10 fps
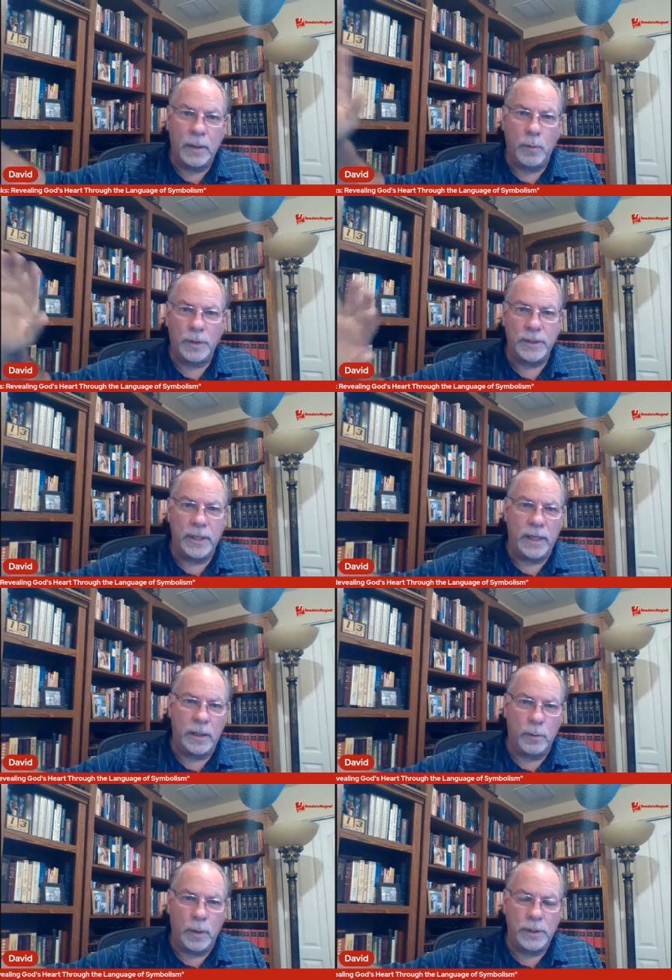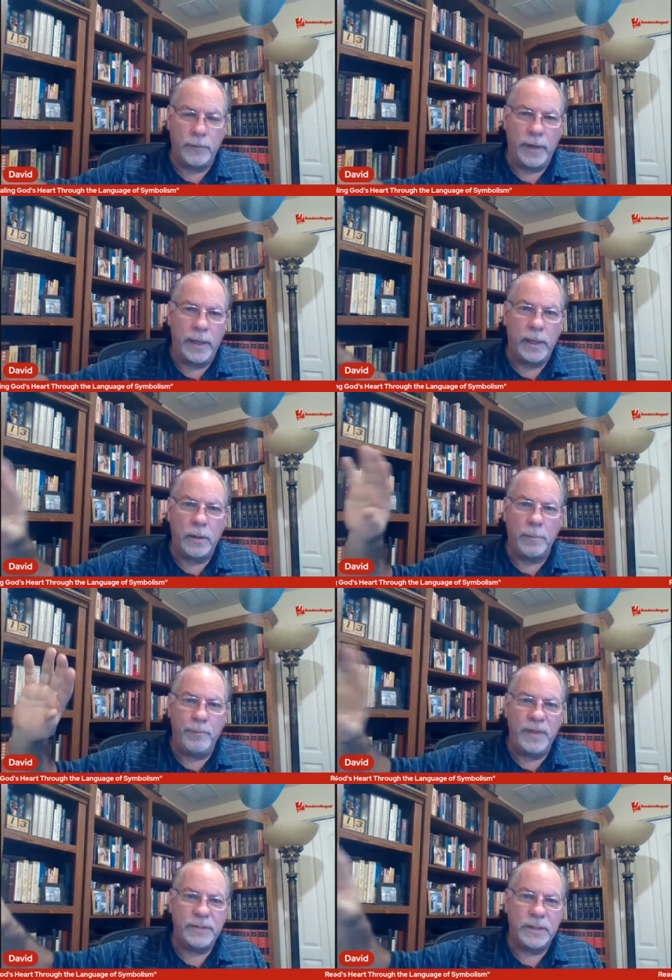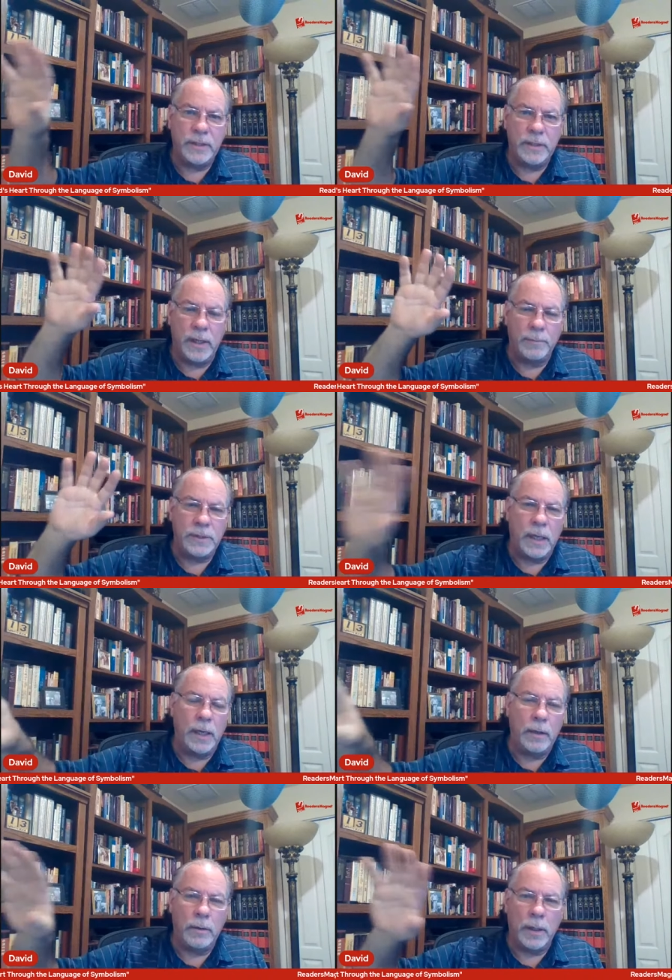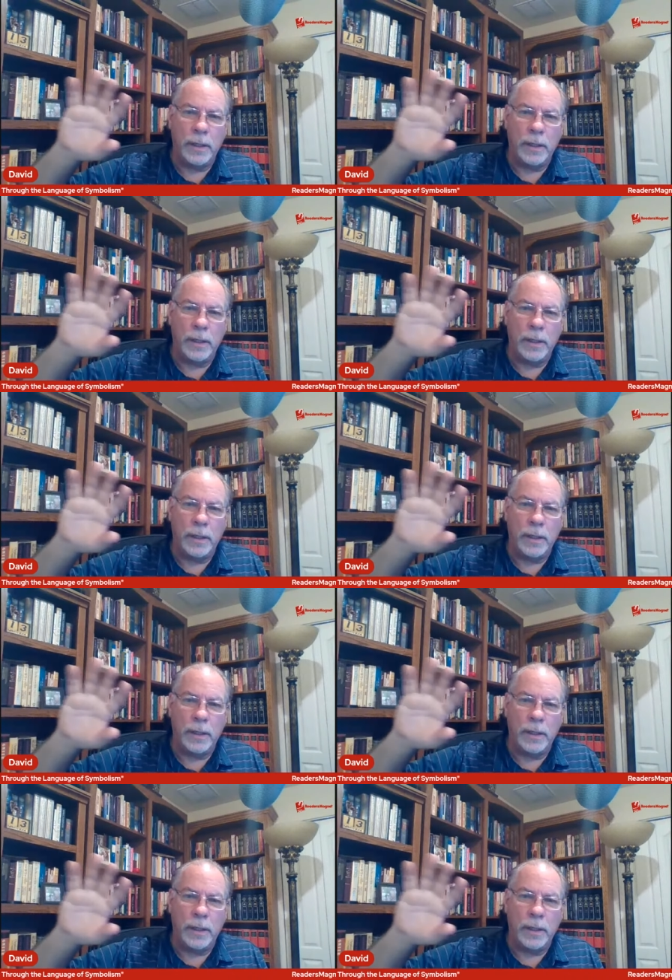I don't want you, God. I don't want you right now. I'm busy. I'm tired.